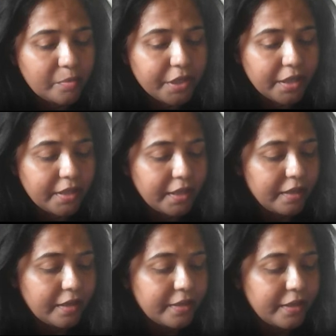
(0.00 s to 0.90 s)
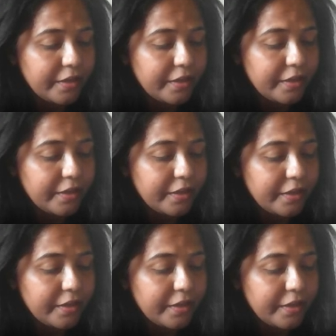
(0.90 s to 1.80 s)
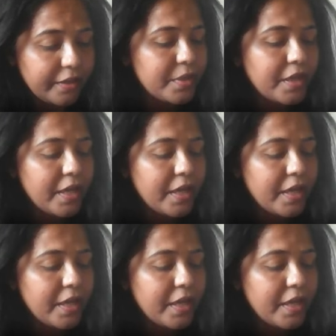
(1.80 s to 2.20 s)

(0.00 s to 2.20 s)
her in her creative pursuit,